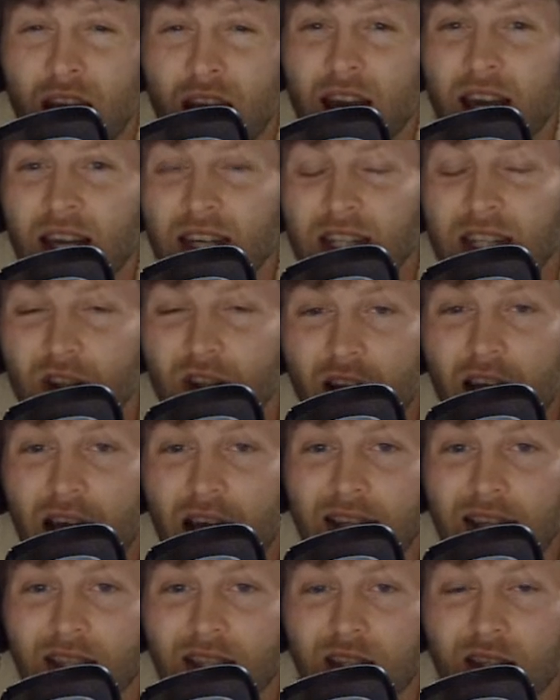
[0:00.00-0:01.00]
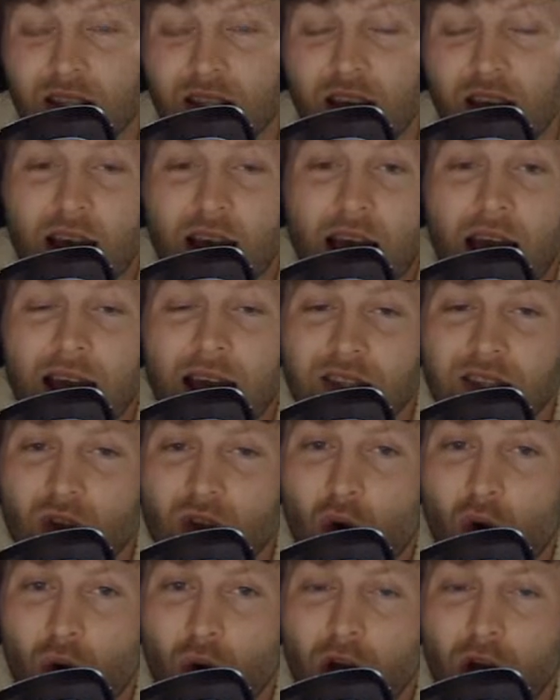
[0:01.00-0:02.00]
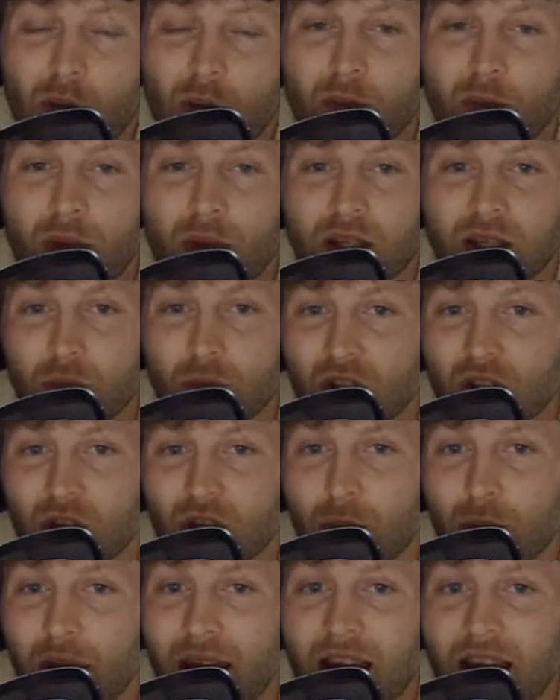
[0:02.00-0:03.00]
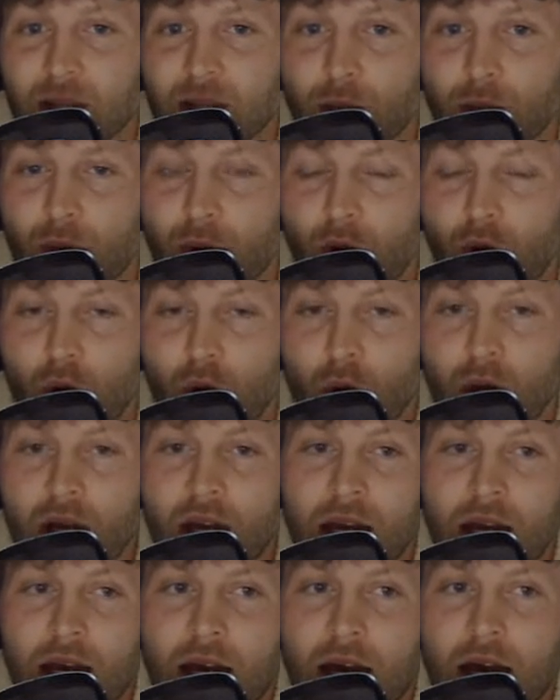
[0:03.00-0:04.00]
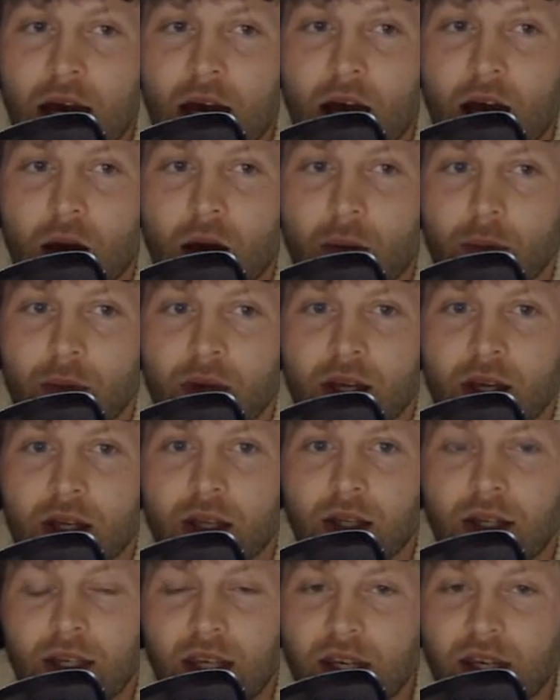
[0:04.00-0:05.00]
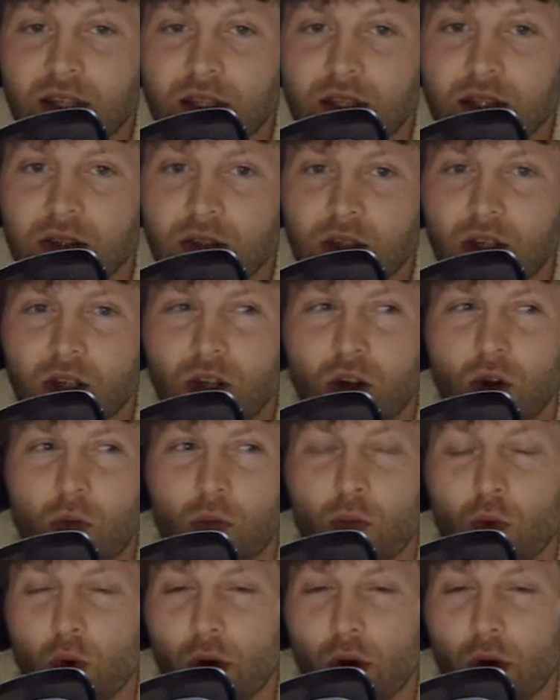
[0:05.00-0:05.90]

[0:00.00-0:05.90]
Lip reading: He's not asked to hold up as much in pass pro. Gets, more